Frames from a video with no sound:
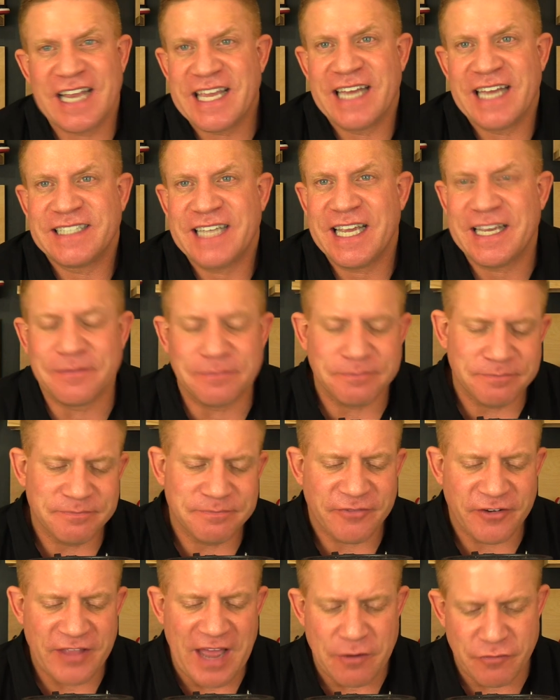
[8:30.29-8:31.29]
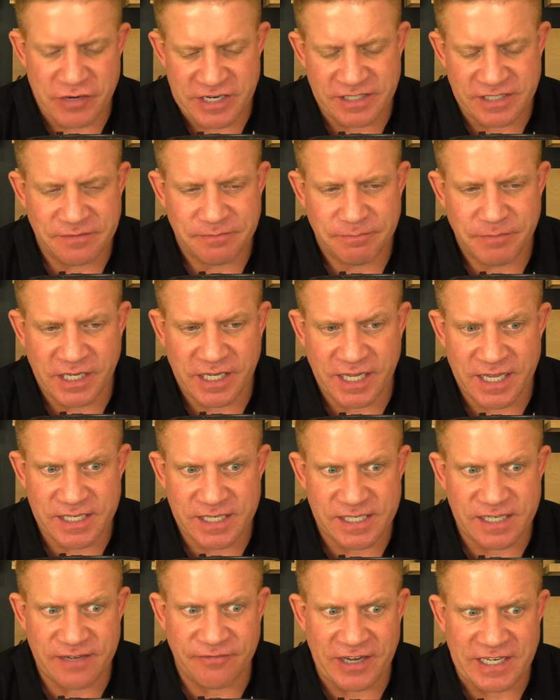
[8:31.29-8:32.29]
I can't take them for that reason.
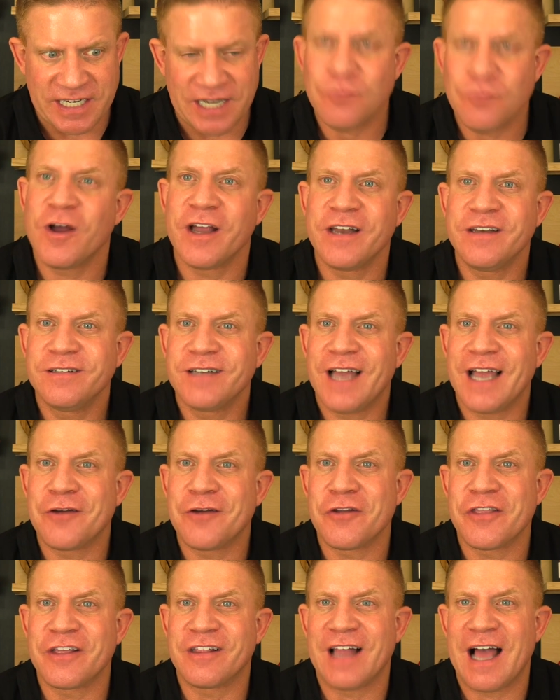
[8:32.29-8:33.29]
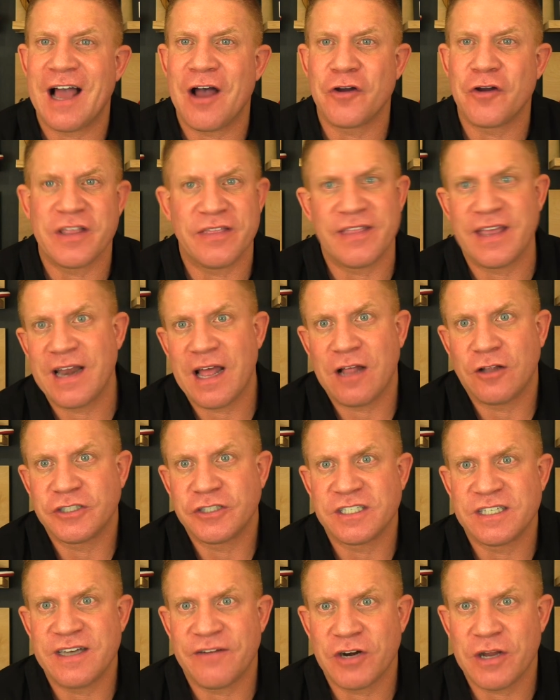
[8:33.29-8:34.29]
Because if I take one, I go to the cloud and then I'll
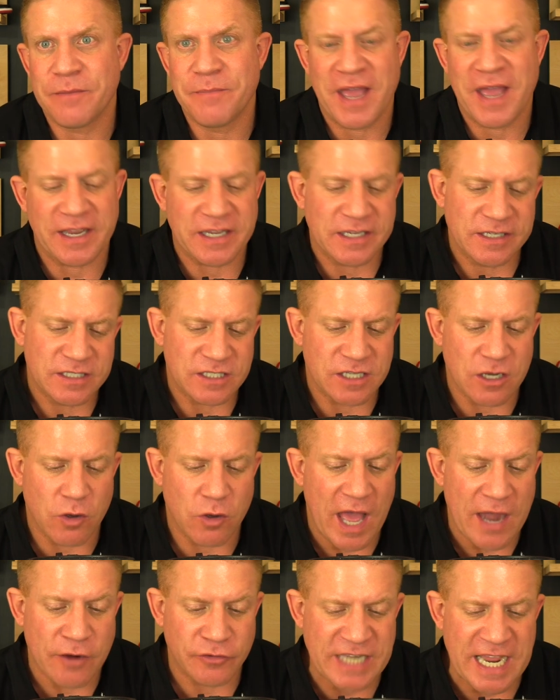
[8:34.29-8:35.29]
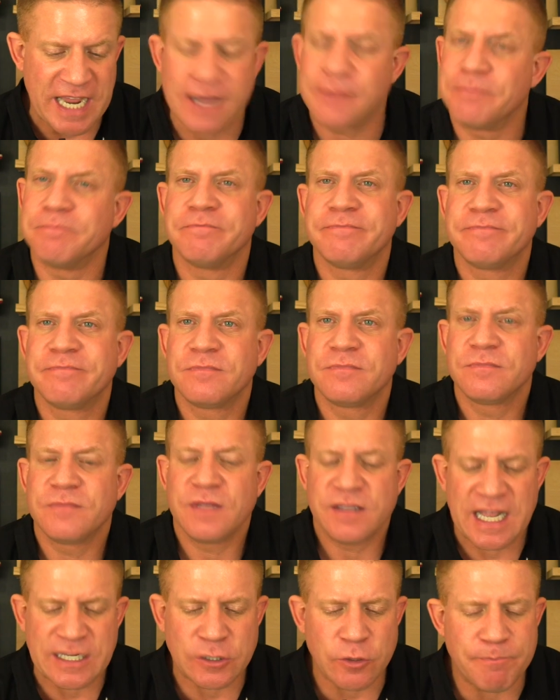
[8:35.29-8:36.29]
just never come back. So I don't take them.
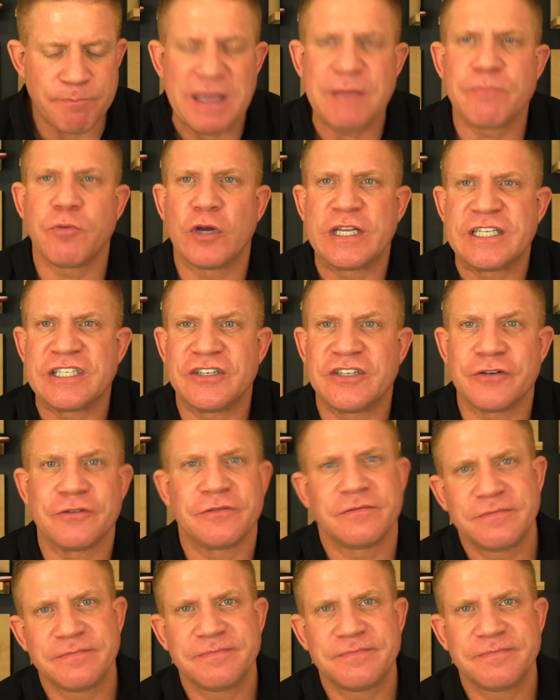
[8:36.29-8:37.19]
That's what big boys do.